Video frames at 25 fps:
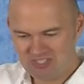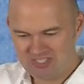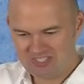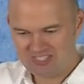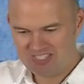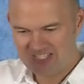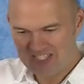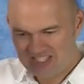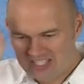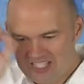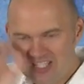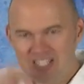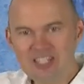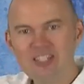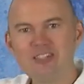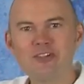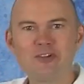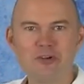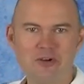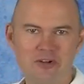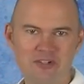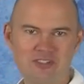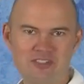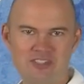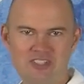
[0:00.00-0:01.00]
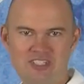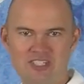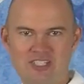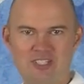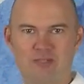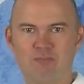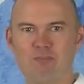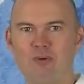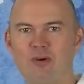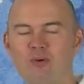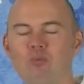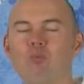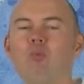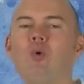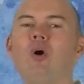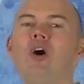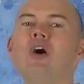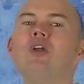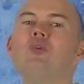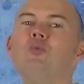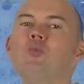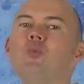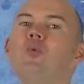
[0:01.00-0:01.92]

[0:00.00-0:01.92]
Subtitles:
it in context. But what